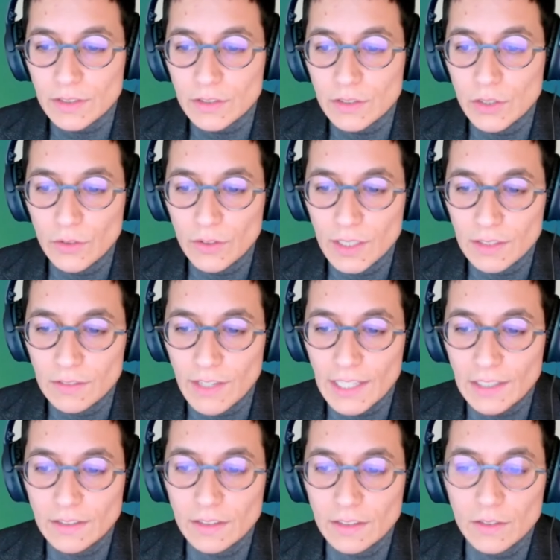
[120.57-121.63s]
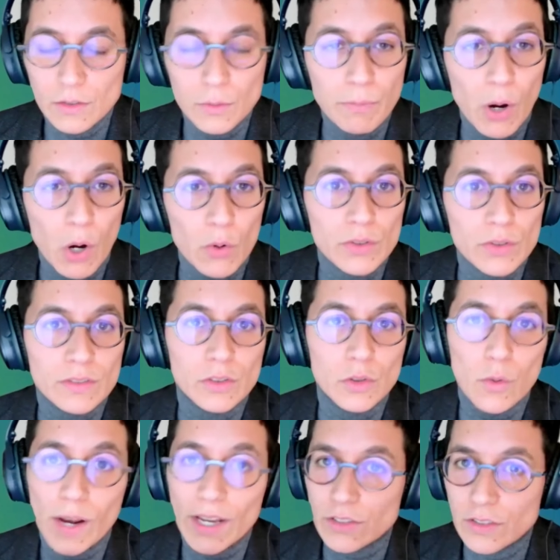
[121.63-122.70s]
to the event to post
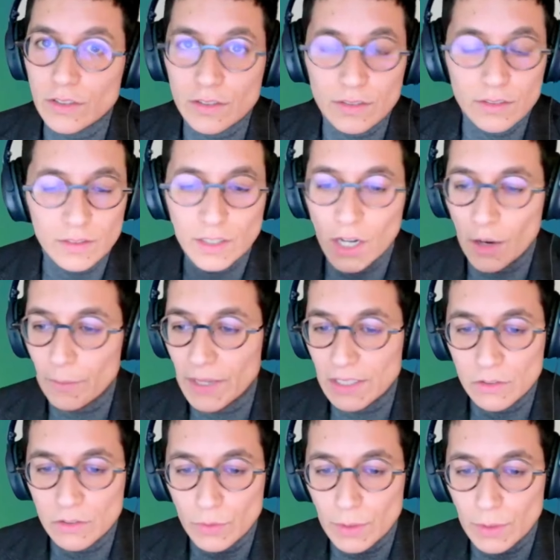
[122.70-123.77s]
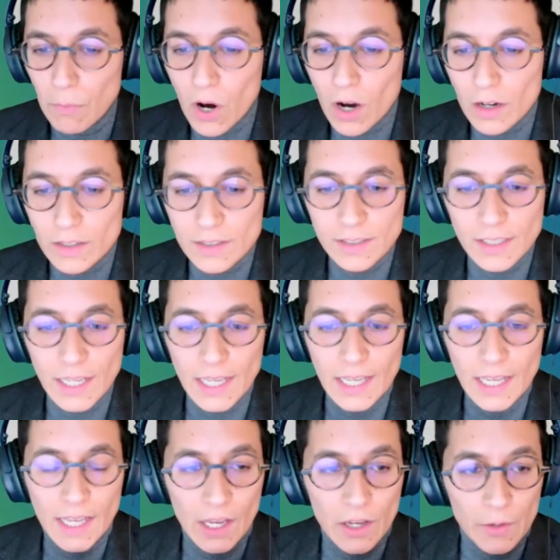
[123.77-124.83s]
questions, comments, remarks
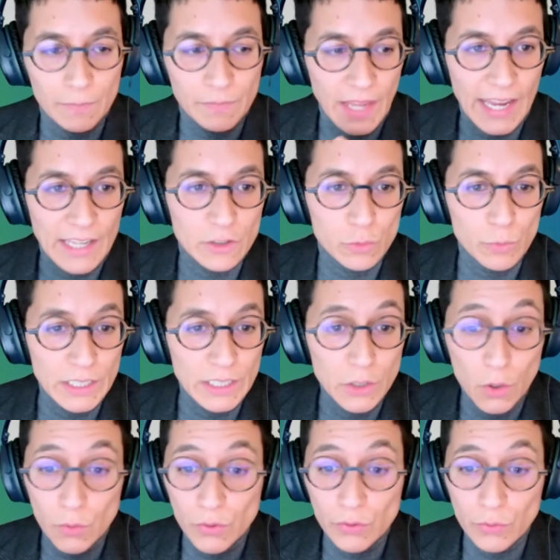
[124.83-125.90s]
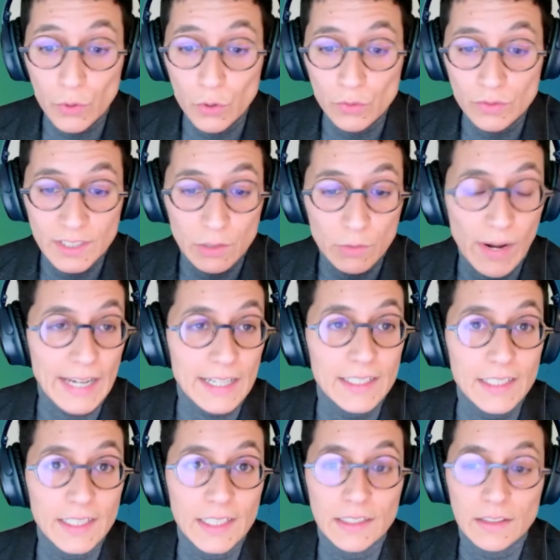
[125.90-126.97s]
as we go through
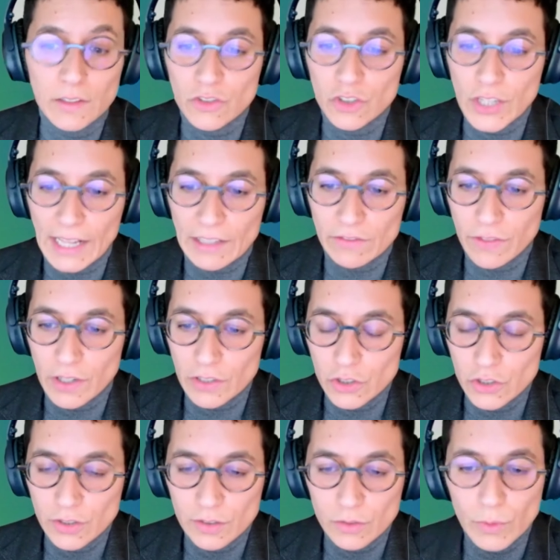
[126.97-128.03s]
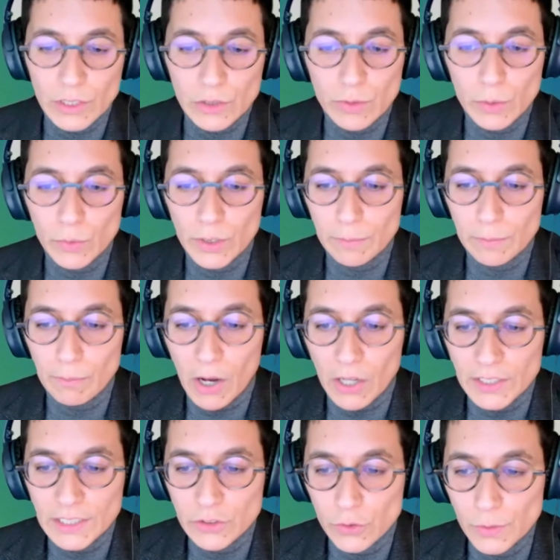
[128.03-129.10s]
directly in the chat function, which we will
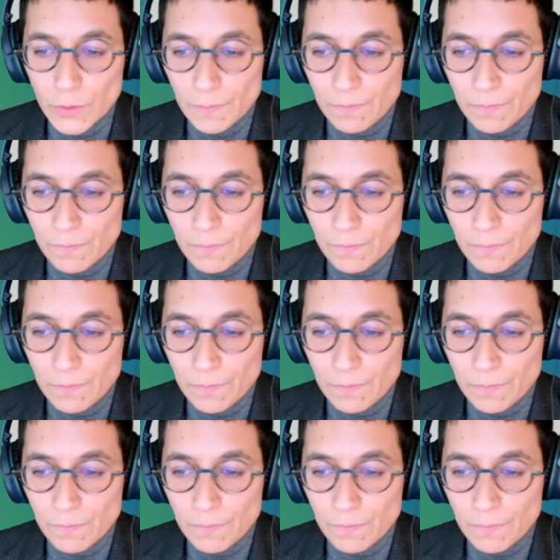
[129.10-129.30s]
monitor.